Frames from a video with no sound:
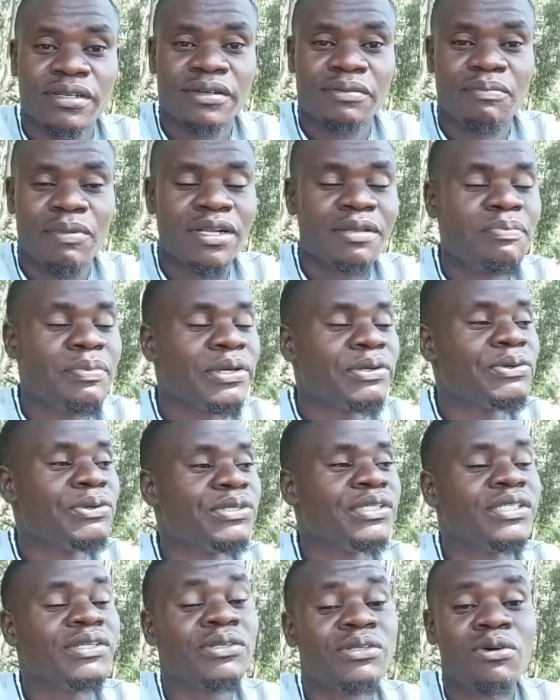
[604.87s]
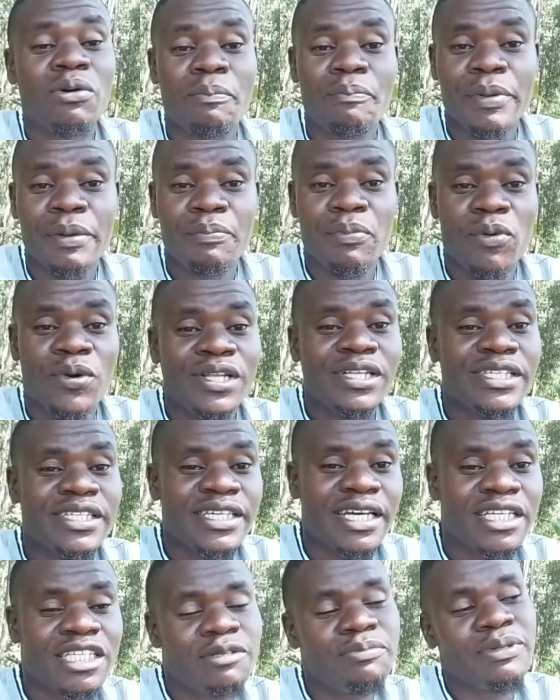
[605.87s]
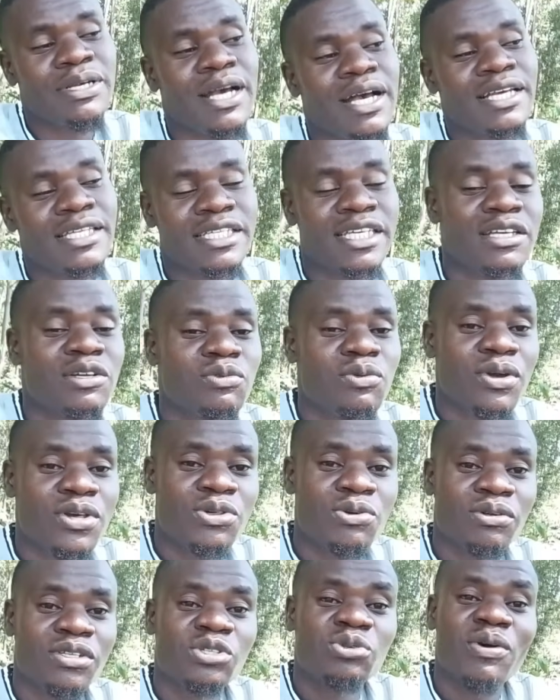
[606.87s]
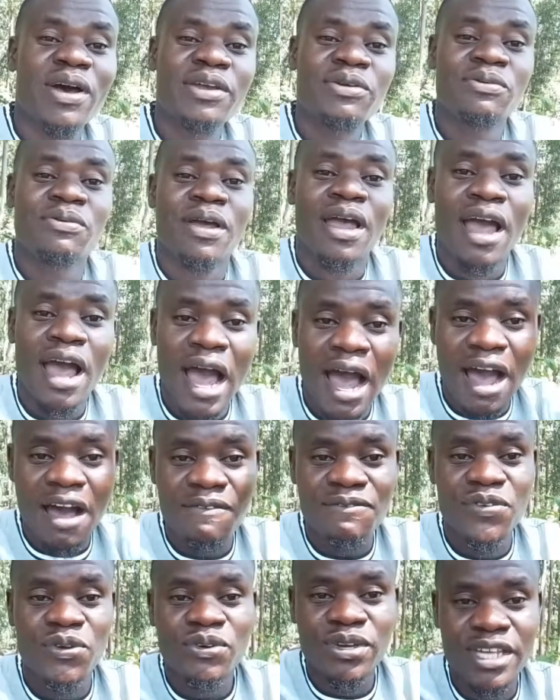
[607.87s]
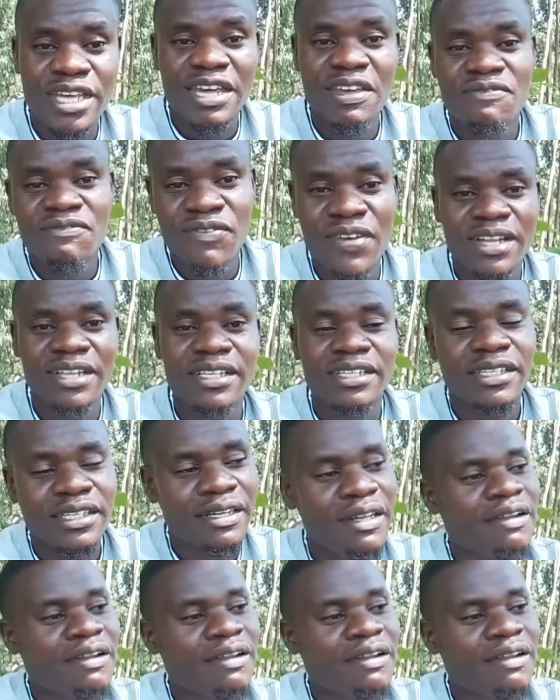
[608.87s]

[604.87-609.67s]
But because you know people will just be asking questions, why you have you given